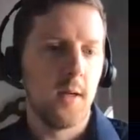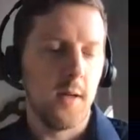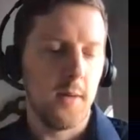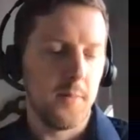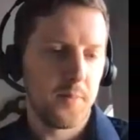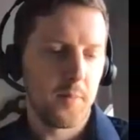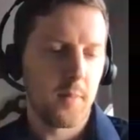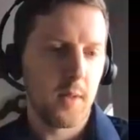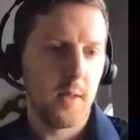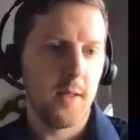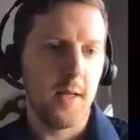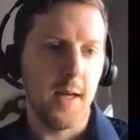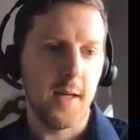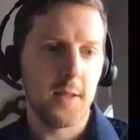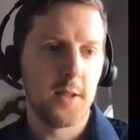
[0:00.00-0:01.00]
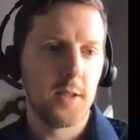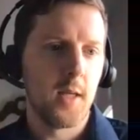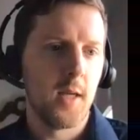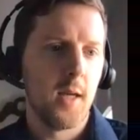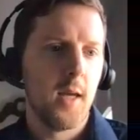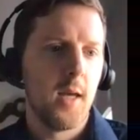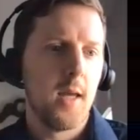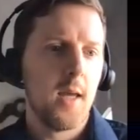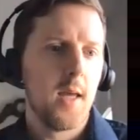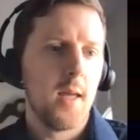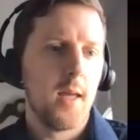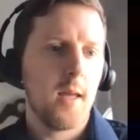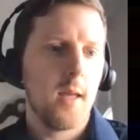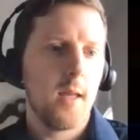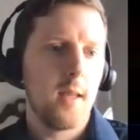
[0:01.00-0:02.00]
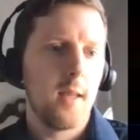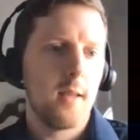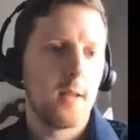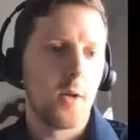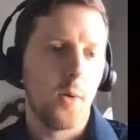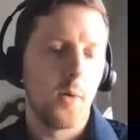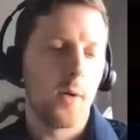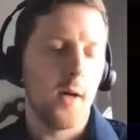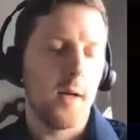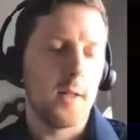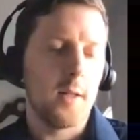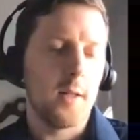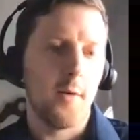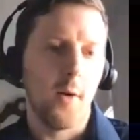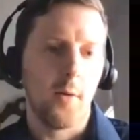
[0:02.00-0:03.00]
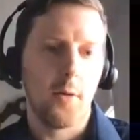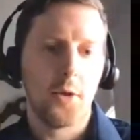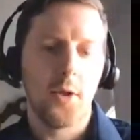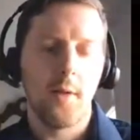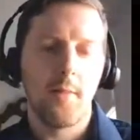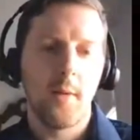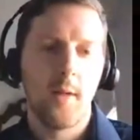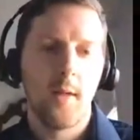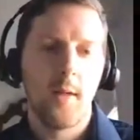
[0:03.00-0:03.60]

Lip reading: um, next. Total cost of ownership.